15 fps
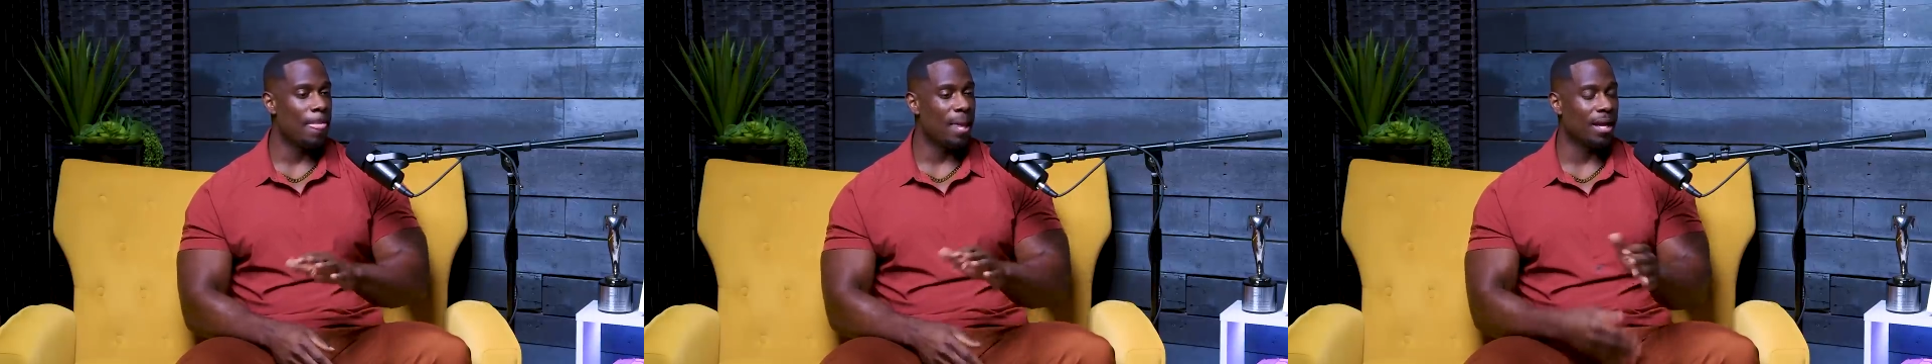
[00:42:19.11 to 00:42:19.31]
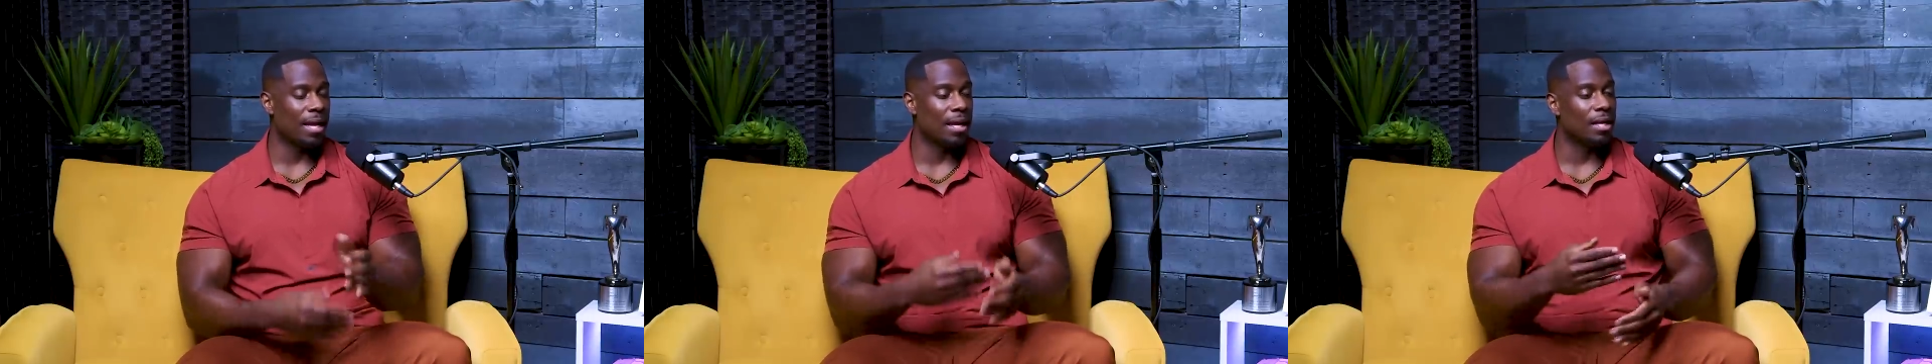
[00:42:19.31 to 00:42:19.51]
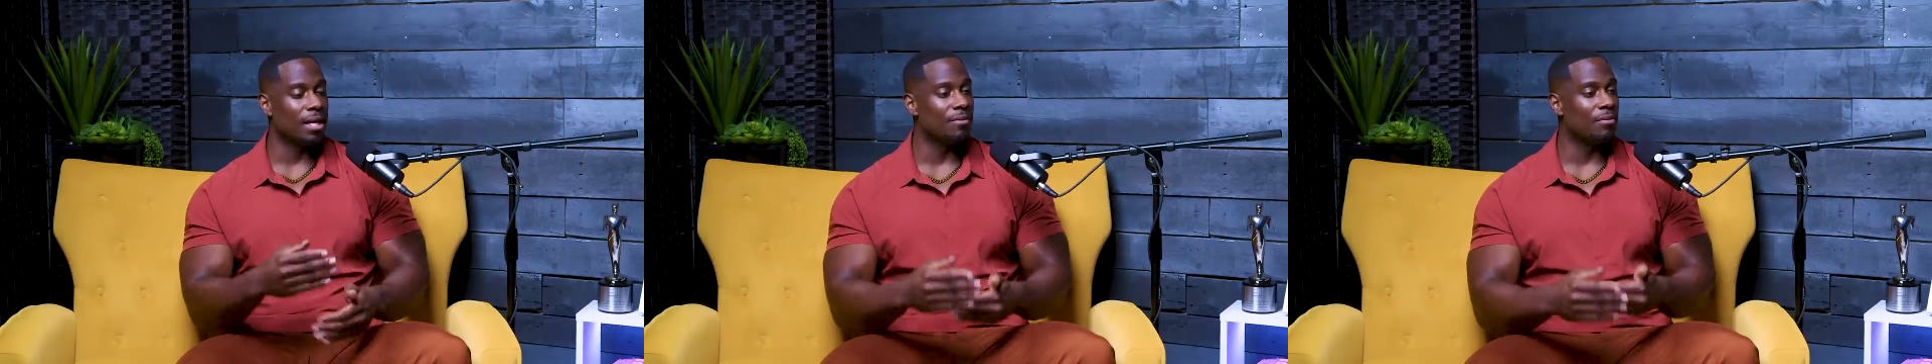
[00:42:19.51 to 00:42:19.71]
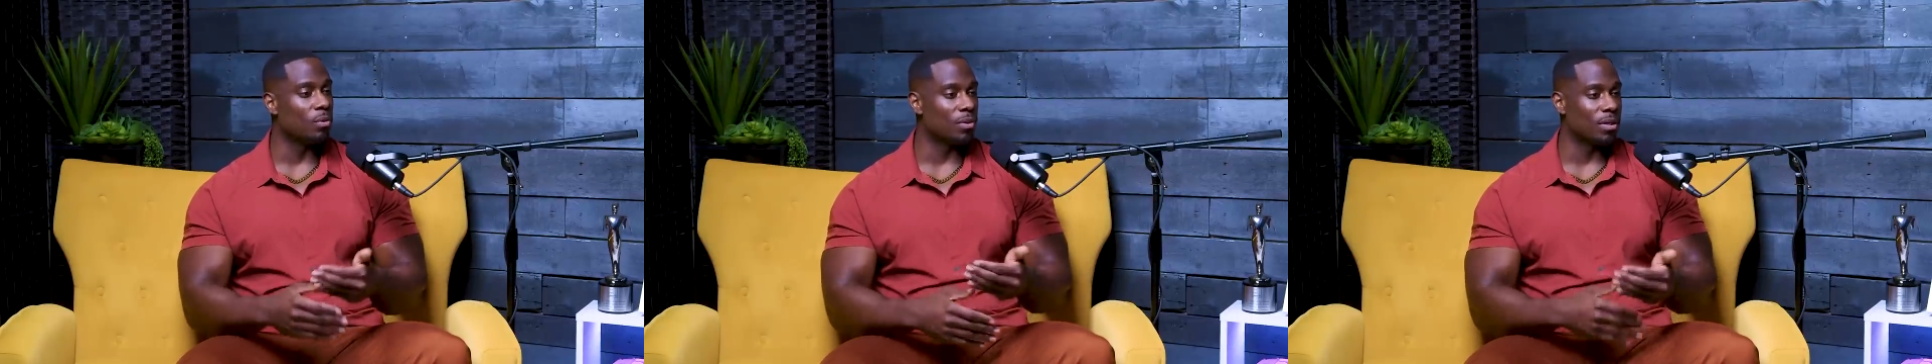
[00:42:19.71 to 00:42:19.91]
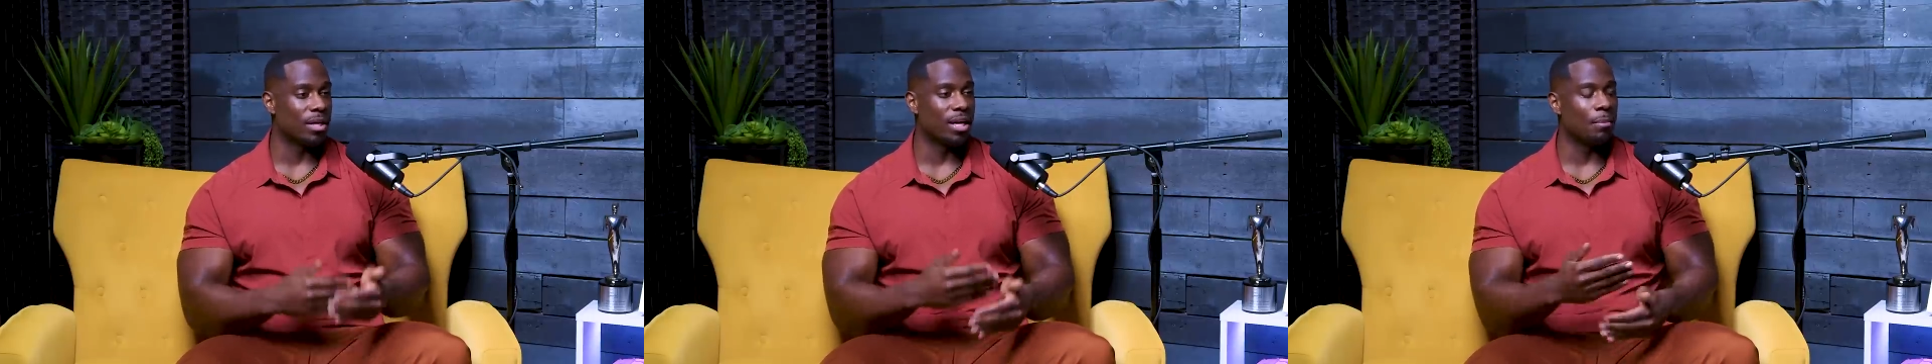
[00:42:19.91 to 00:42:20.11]
and I
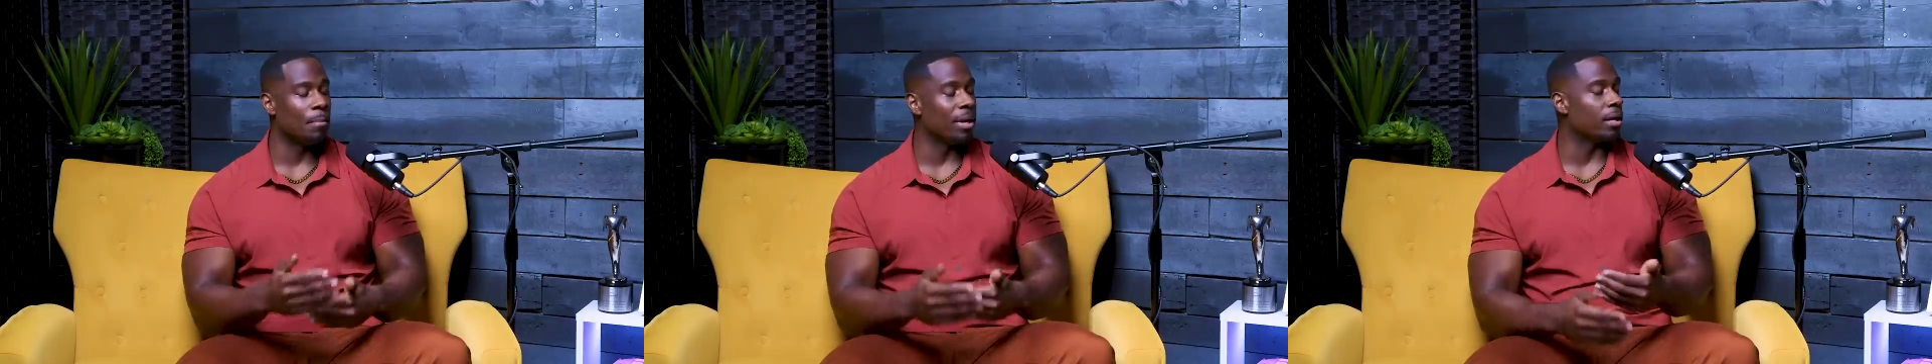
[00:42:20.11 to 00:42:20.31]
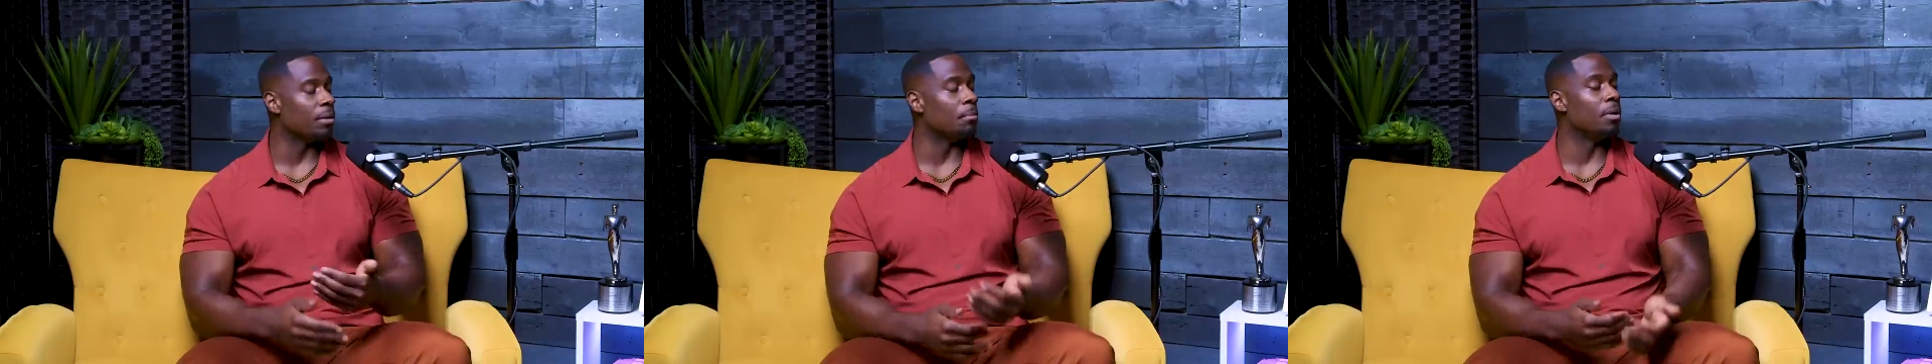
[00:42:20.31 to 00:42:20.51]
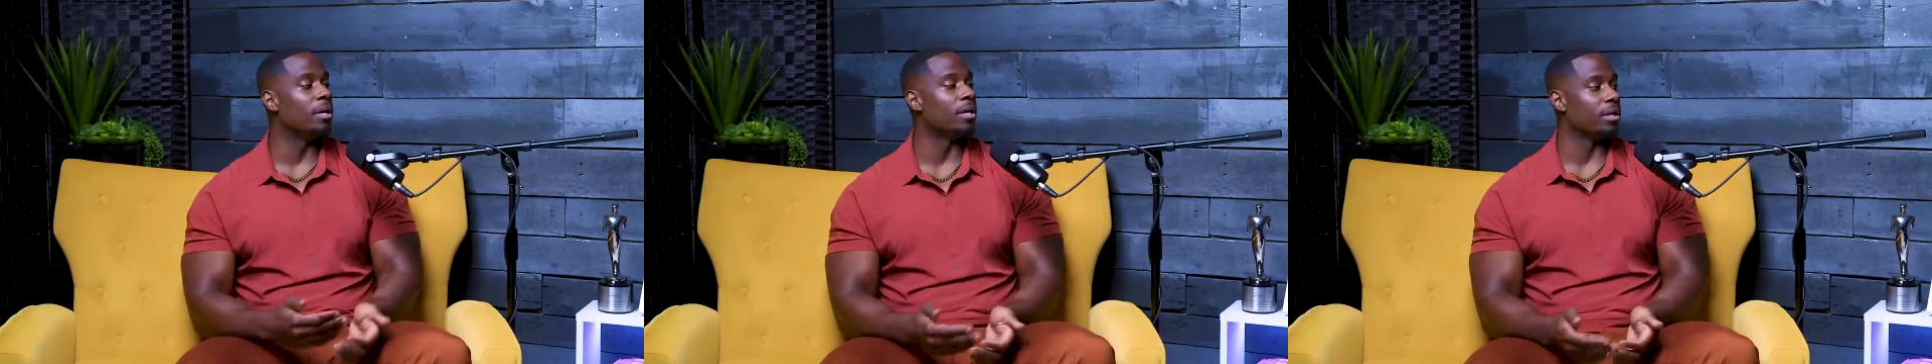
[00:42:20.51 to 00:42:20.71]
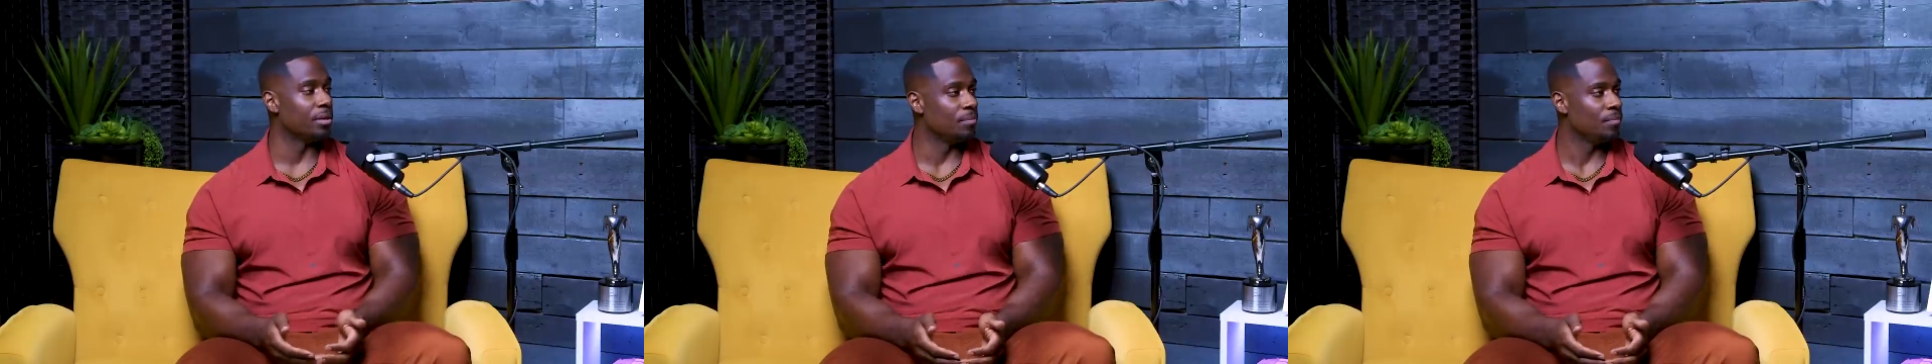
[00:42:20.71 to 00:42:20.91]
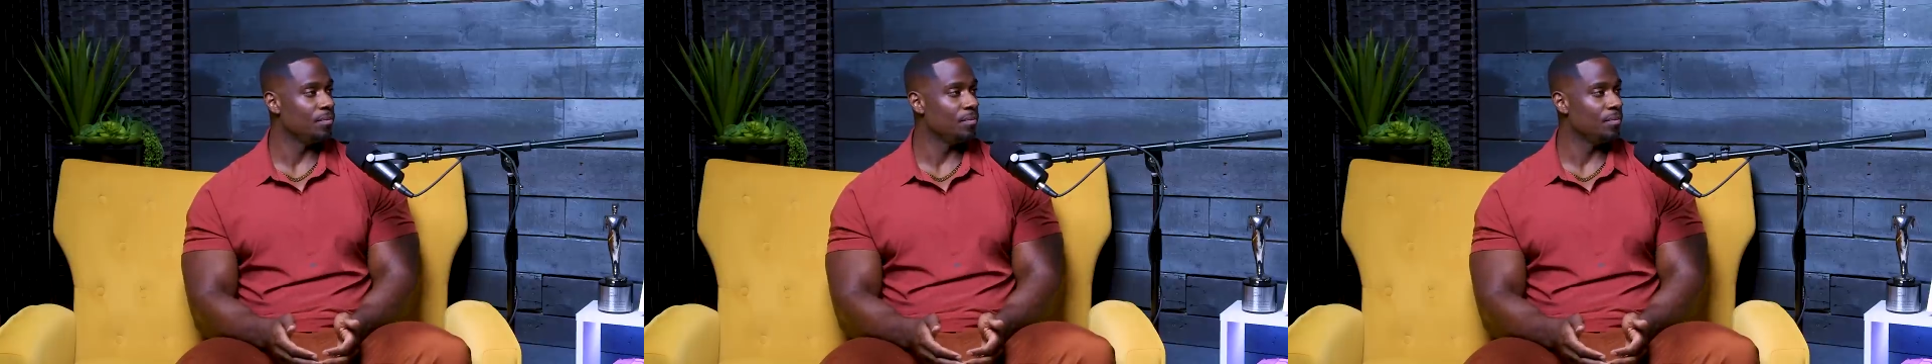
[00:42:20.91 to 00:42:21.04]
never kept making money